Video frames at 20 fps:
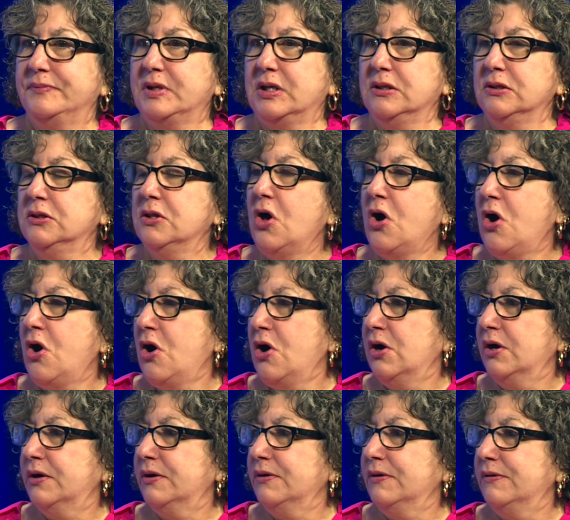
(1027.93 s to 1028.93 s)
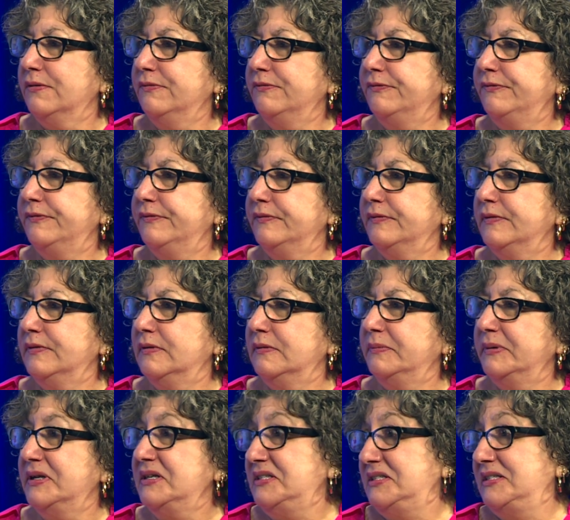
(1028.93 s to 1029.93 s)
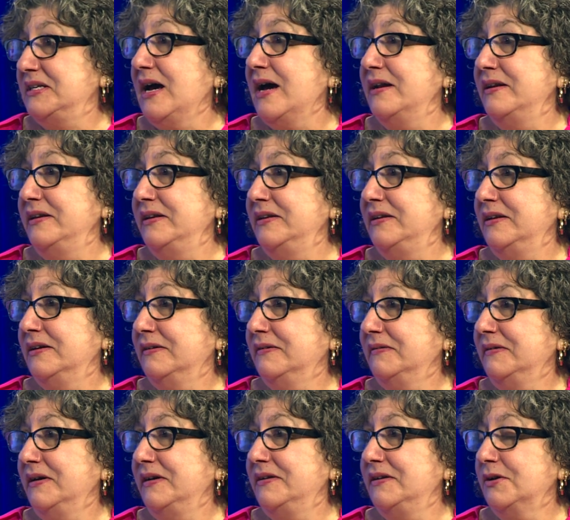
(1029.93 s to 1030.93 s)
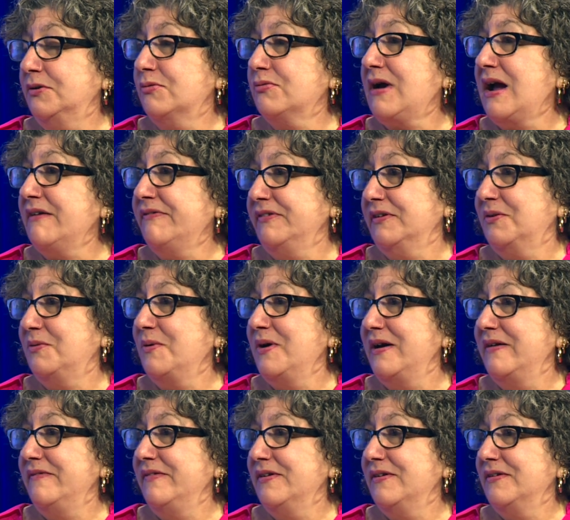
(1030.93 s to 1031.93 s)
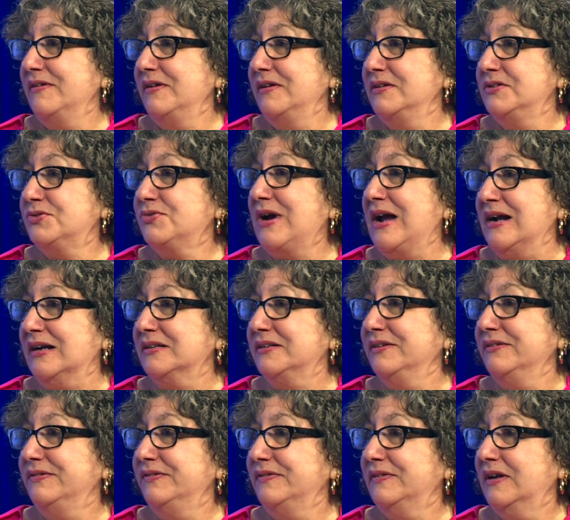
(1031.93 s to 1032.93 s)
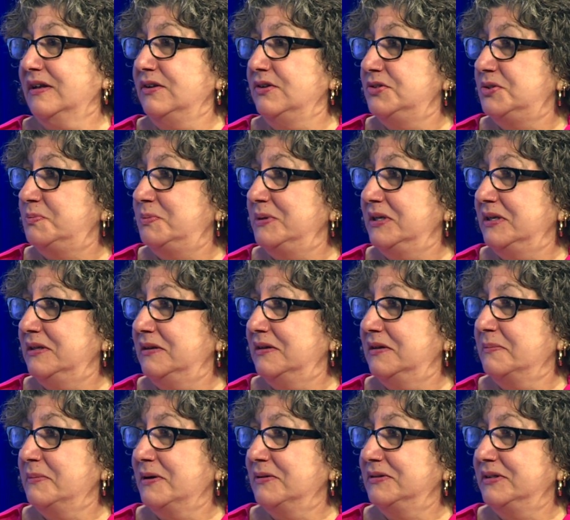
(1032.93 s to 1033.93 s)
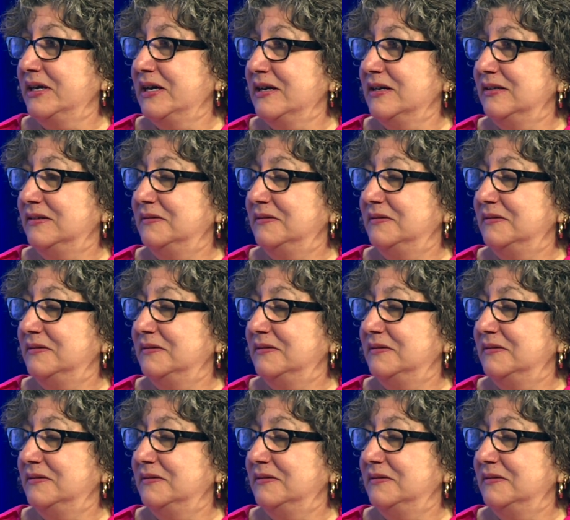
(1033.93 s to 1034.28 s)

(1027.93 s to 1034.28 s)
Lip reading: log of, but it's done in a graphic way, very attractive. Can you speak about that?